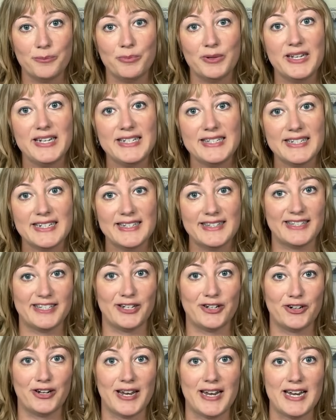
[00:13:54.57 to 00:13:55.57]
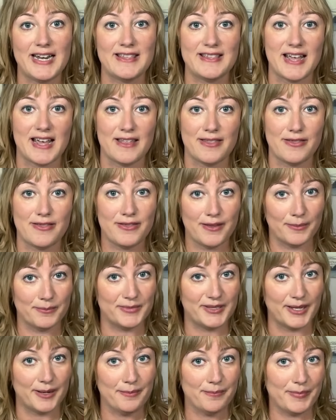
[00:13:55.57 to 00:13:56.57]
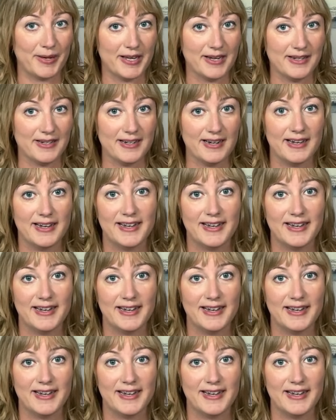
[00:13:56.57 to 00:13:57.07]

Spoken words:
please consider hitting that thumbs up button